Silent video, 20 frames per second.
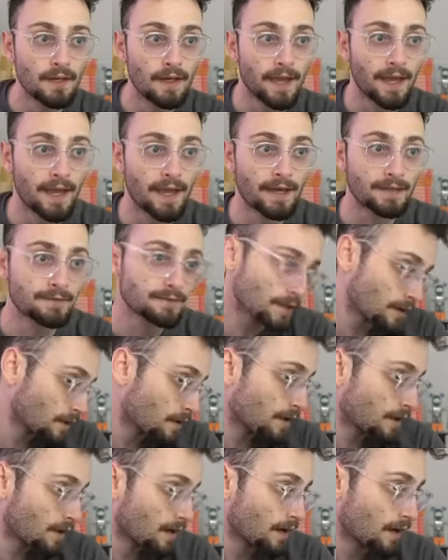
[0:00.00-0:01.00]
And
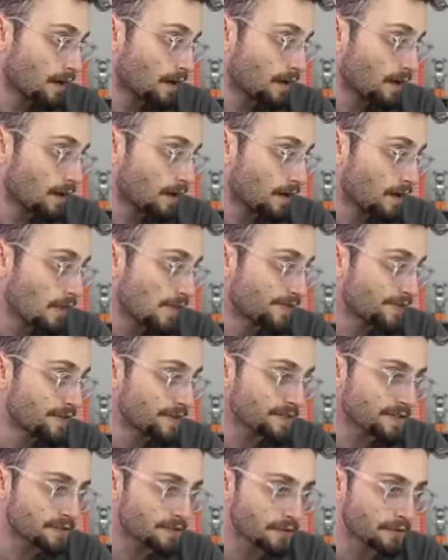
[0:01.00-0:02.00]

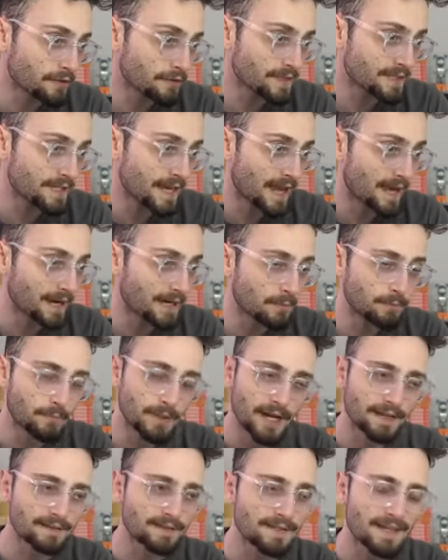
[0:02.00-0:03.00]
this is under attack, but
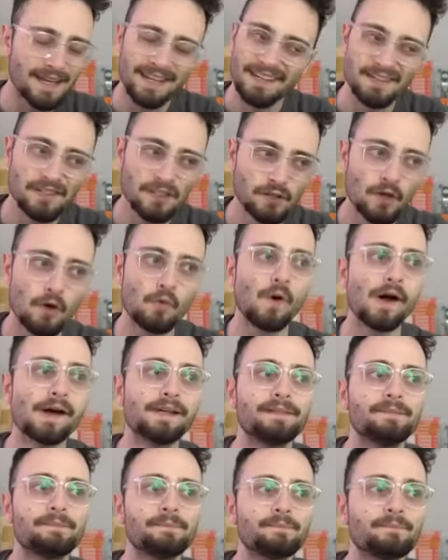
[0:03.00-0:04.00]
I decided, you know
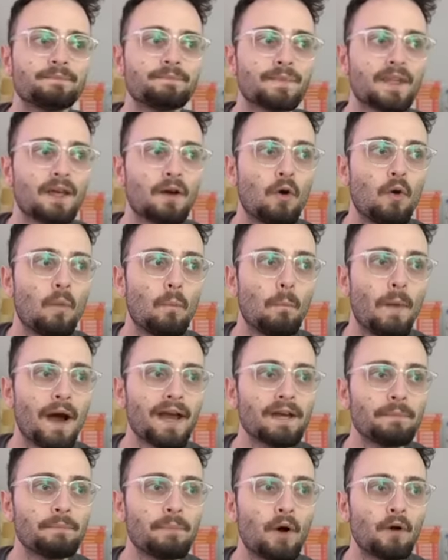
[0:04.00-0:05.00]
what? My
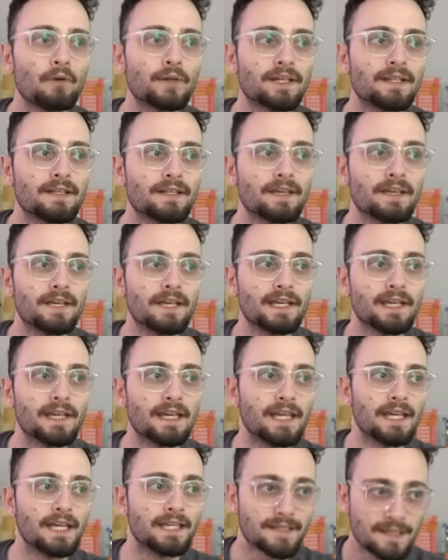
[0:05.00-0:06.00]
opponent
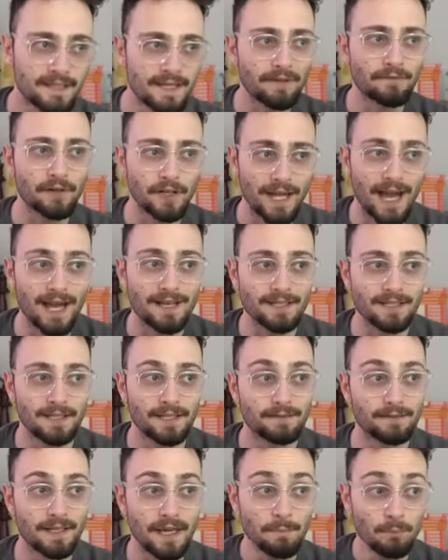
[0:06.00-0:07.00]
is never
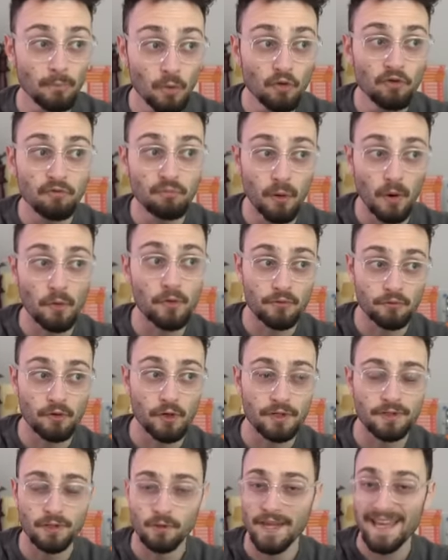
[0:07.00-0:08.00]
castling. They move both
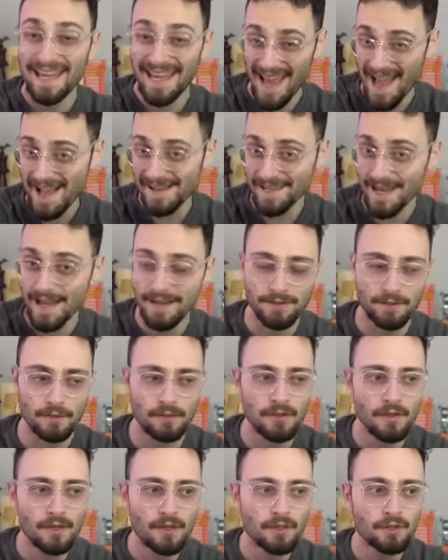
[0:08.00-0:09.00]
rooks, so they can't
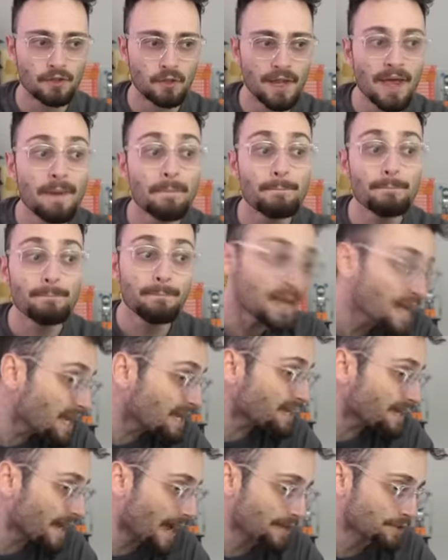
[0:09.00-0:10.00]
castle. So let
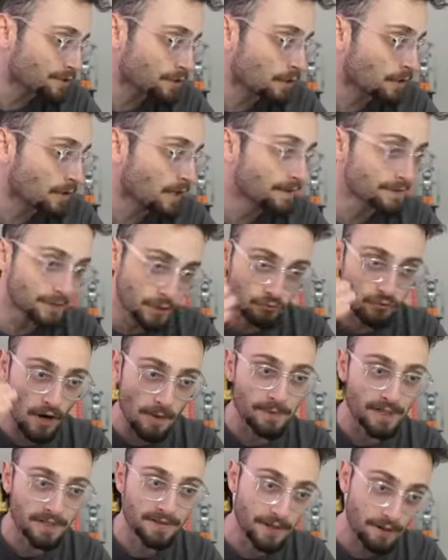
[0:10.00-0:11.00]
me castle to
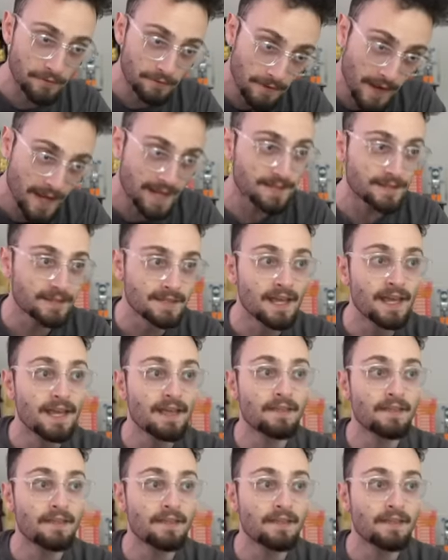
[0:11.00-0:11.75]
rub it in their face.